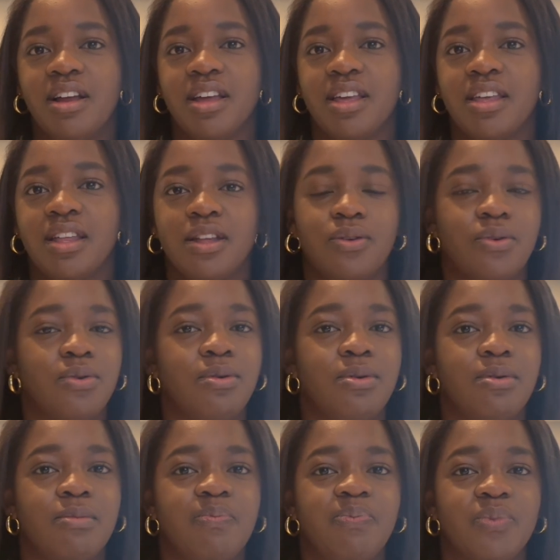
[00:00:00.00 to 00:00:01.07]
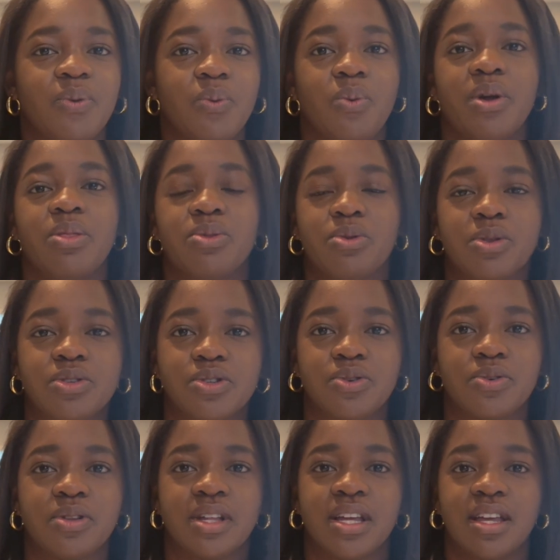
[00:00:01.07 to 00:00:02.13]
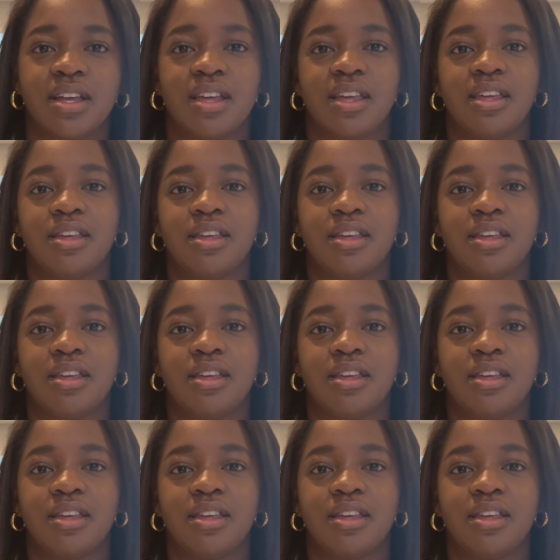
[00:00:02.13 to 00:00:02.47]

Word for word: you went through the schooling,